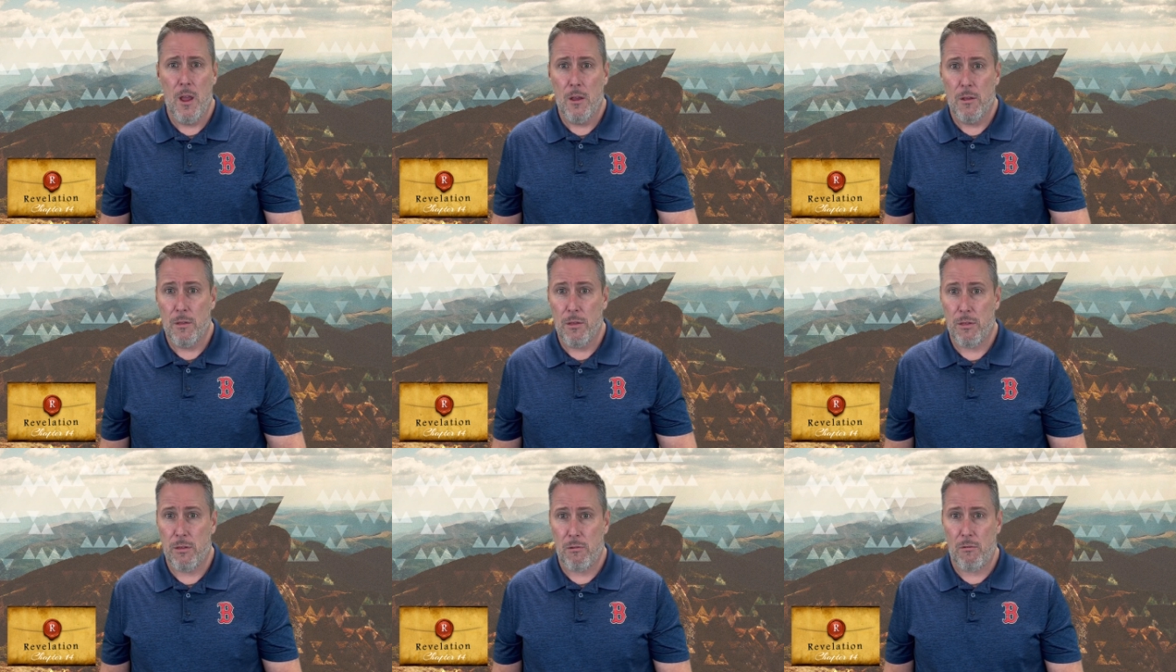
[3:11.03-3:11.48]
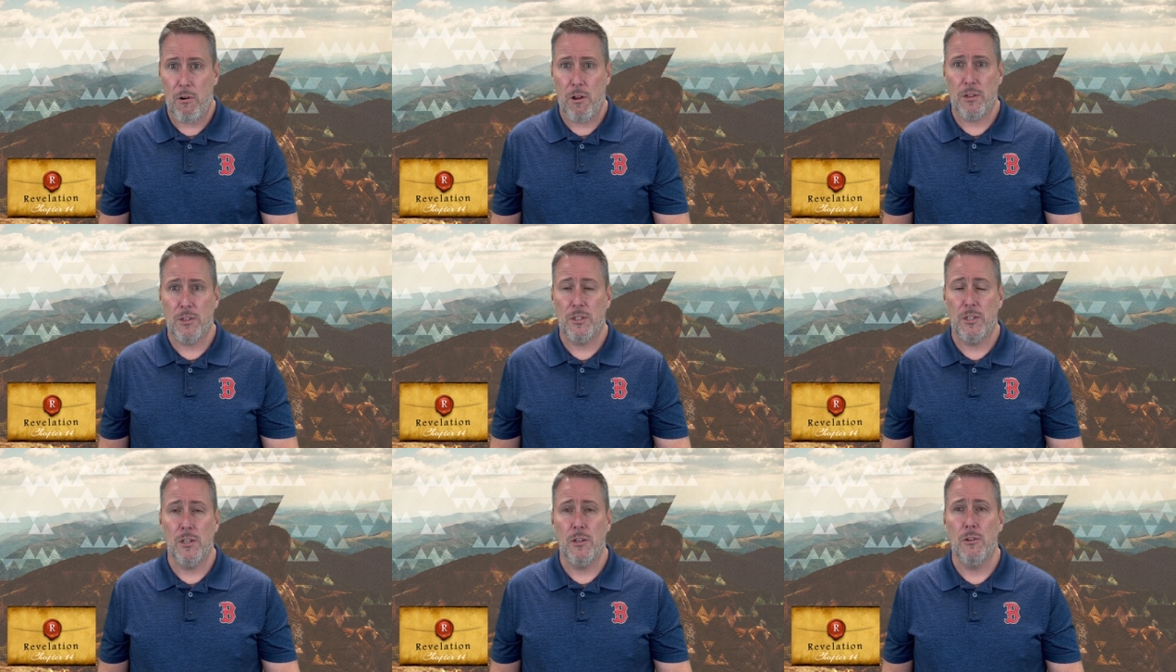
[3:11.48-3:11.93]

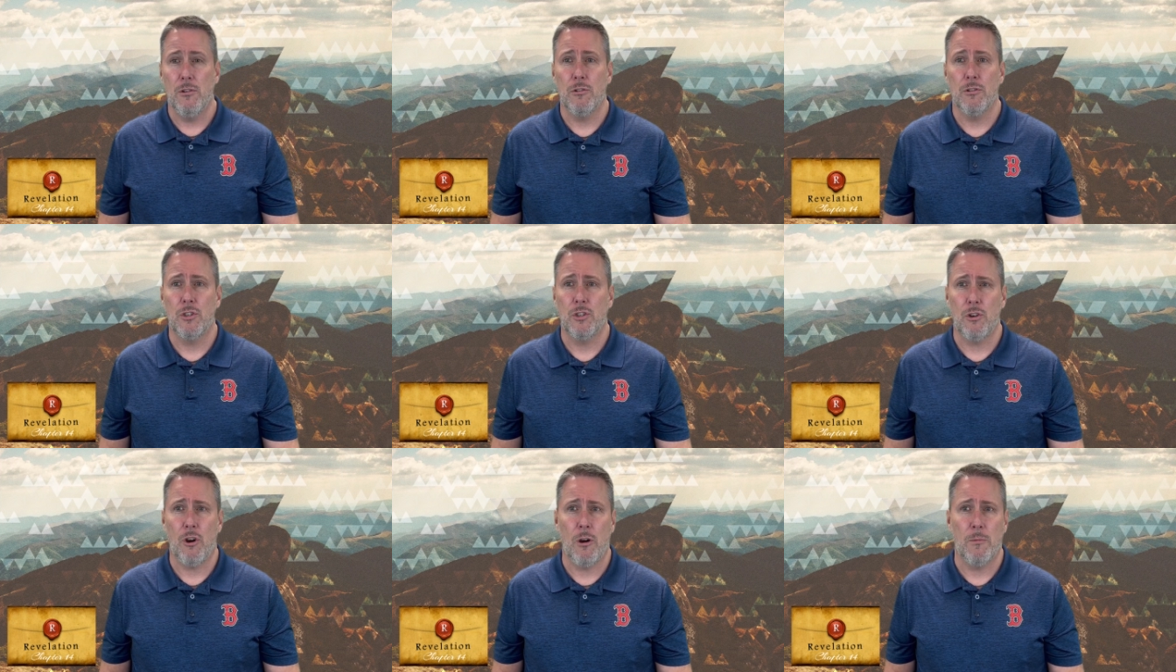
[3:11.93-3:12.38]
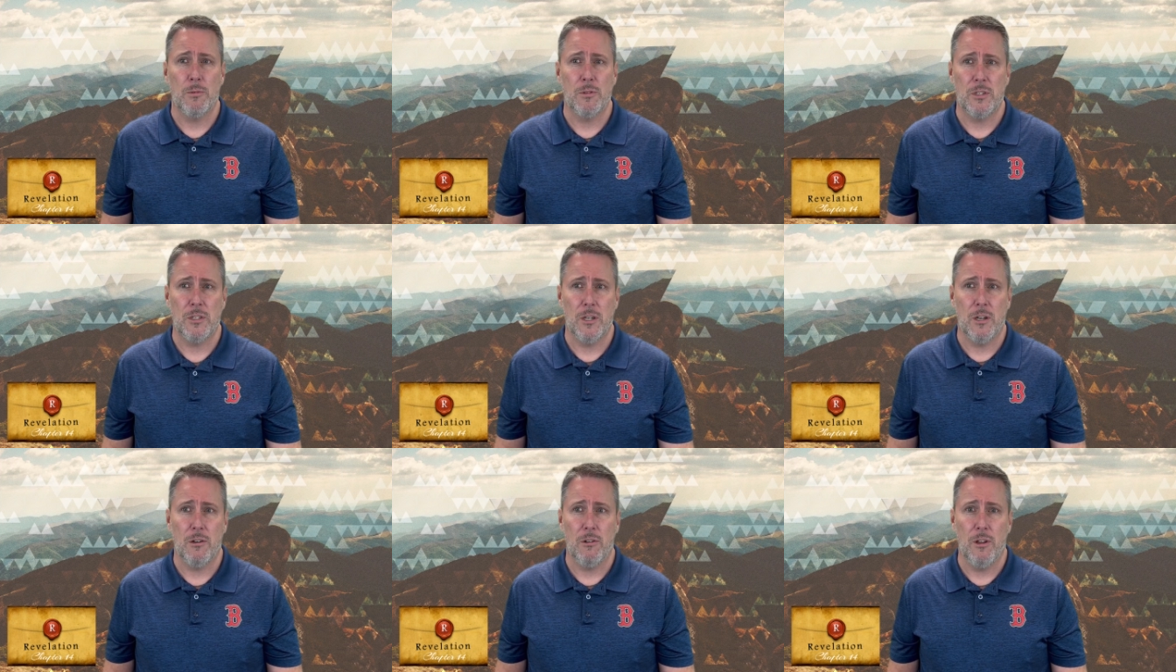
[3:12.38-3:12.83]
Thrust in your sharp
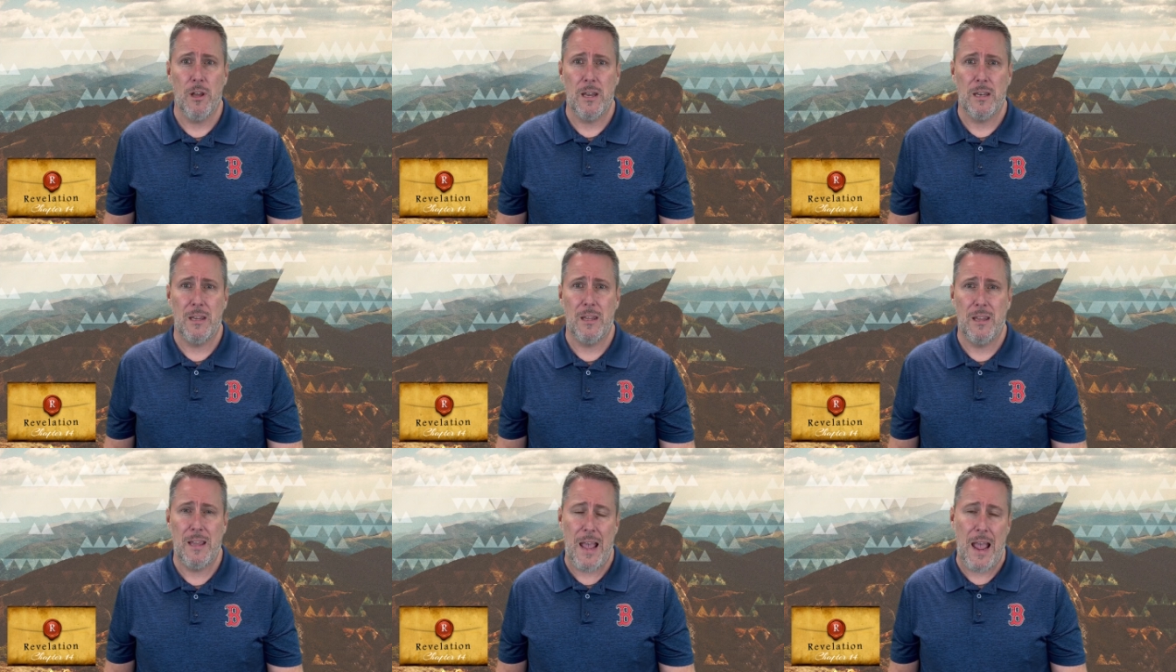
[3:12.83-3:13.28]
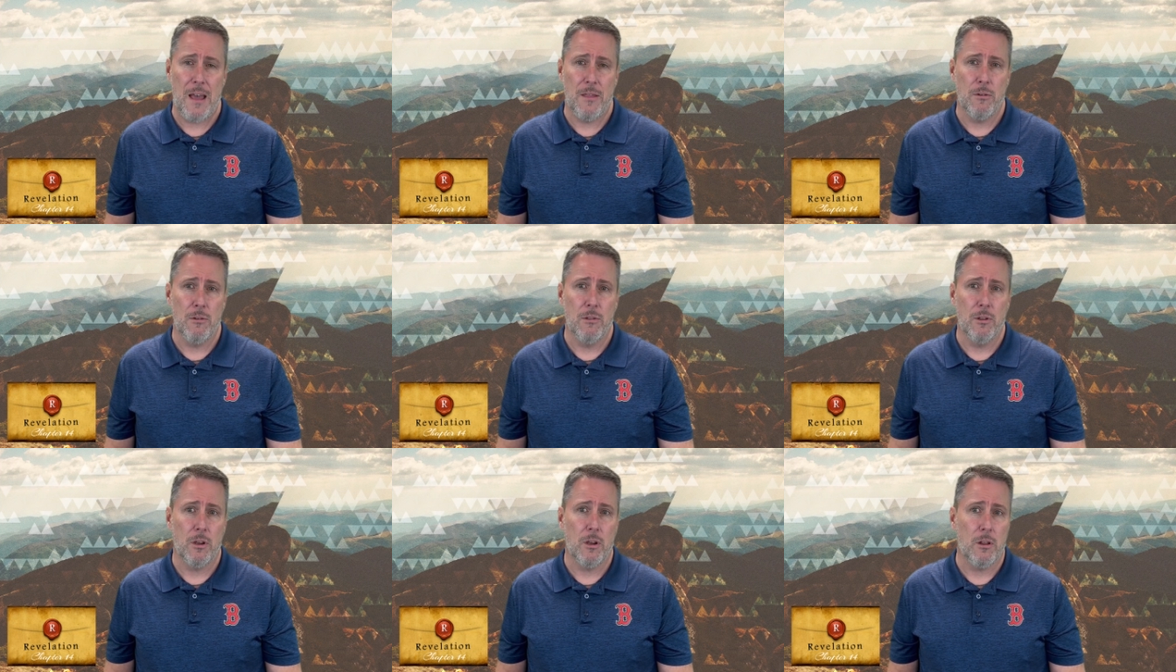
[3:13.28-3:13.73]
sickle and
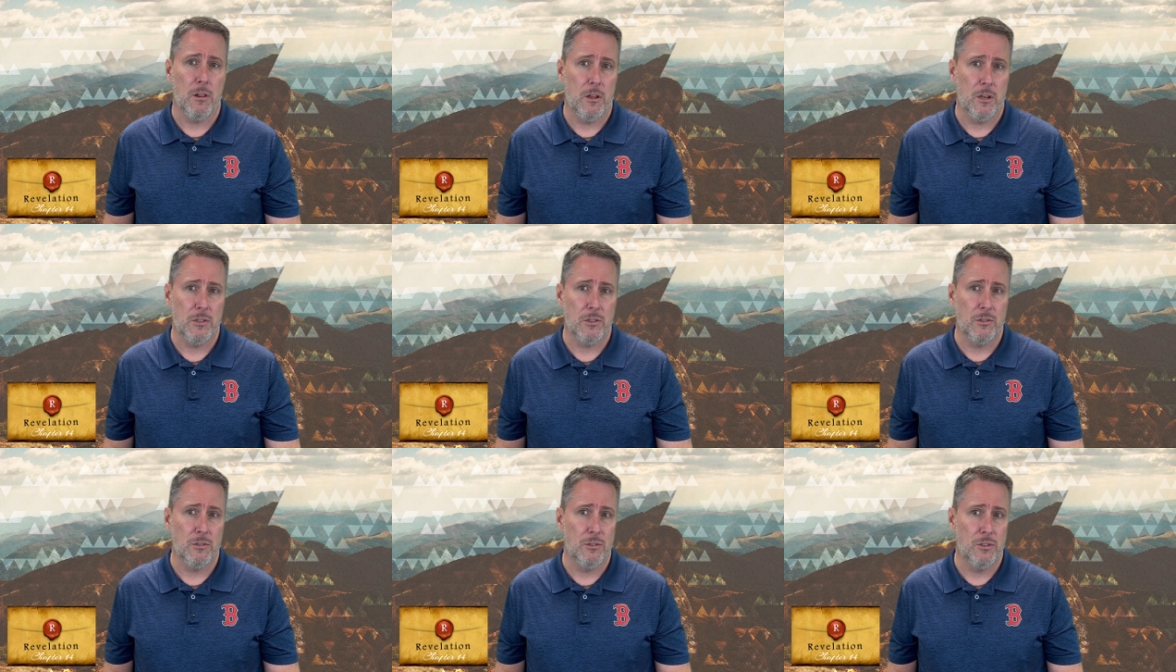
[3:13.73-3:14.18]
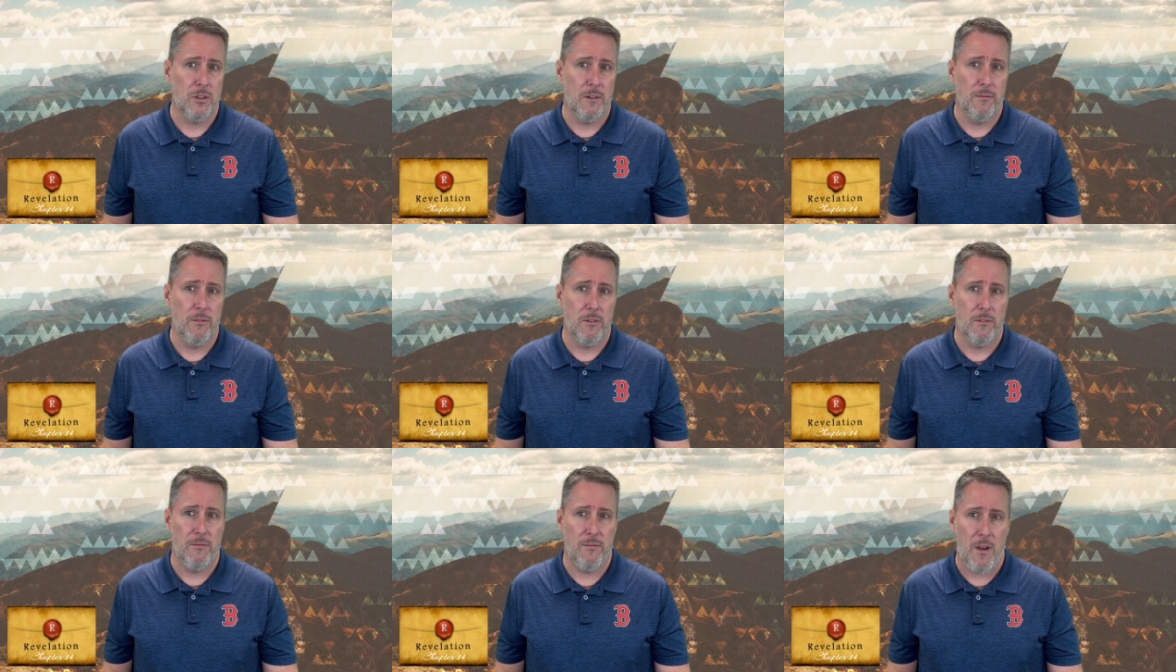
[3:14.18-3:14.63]
gather the clusters
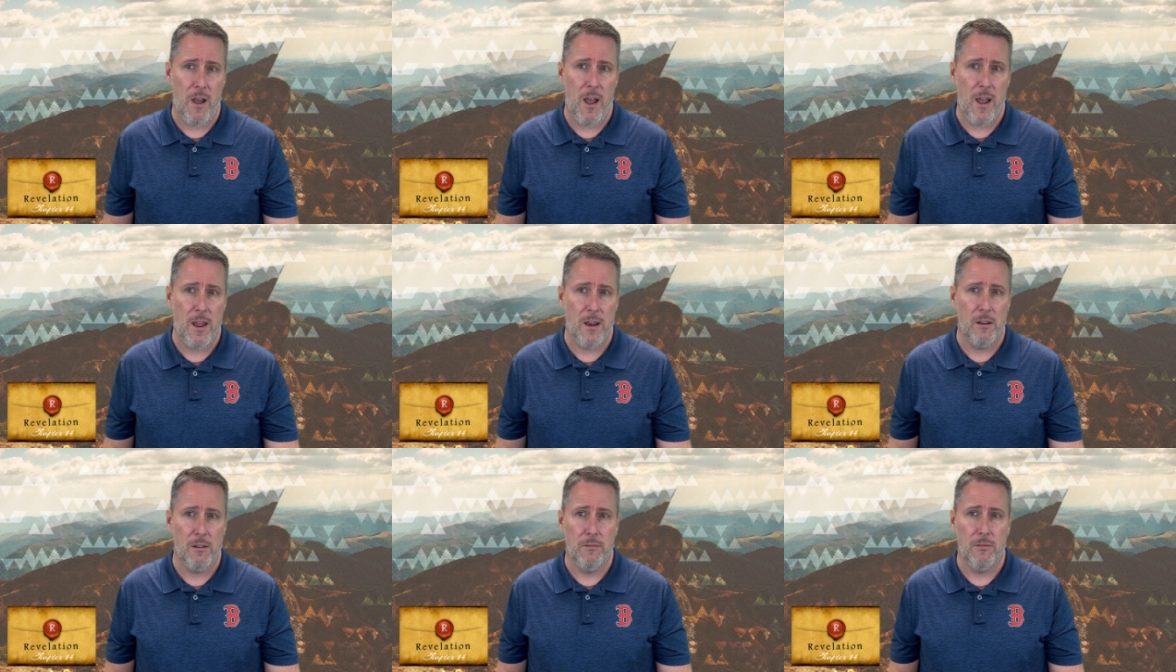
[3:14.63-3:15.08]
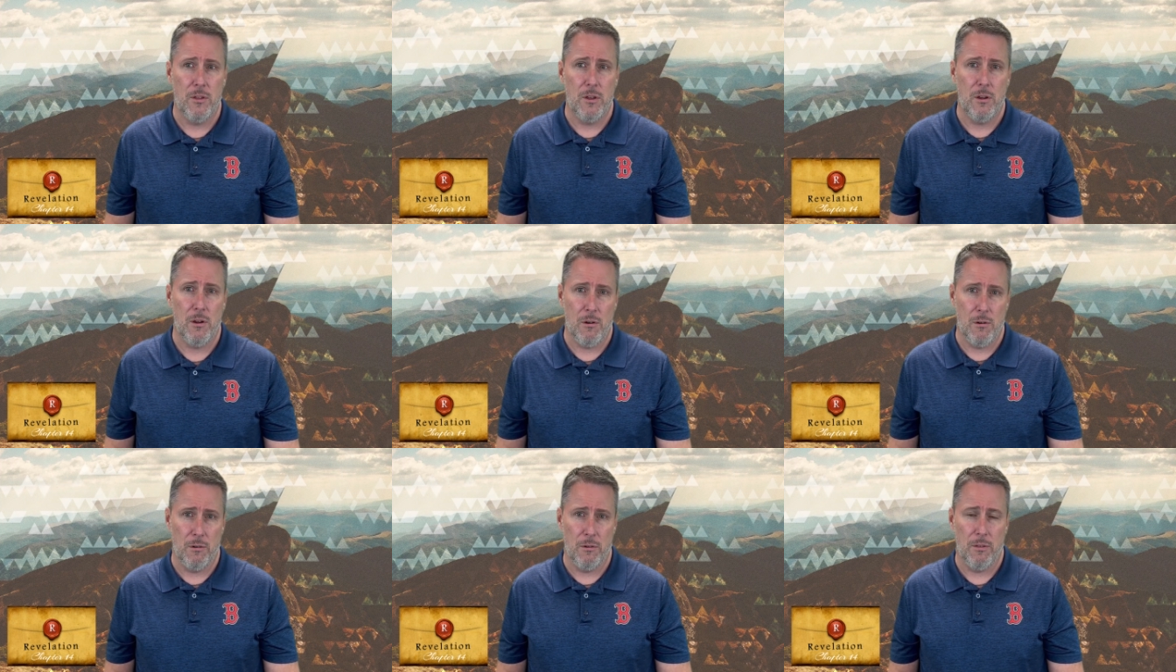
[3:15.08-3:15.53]
of the vine of
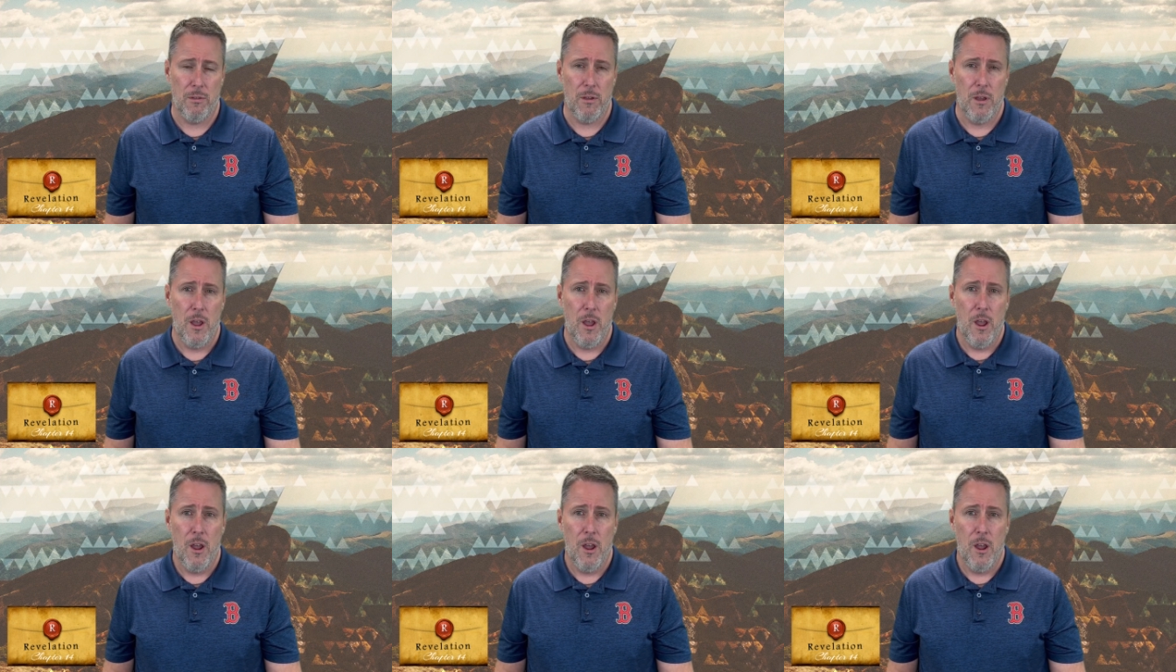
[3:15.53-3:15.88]
the earth,